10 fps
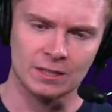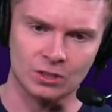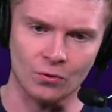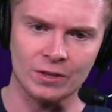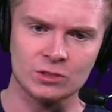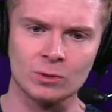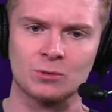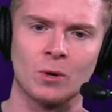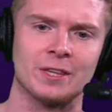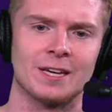So this
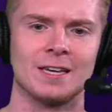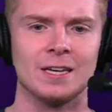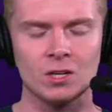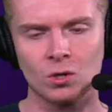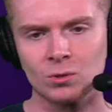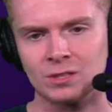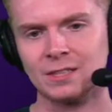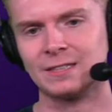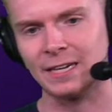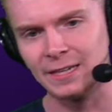was when the Eagles
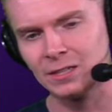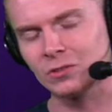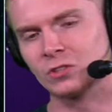did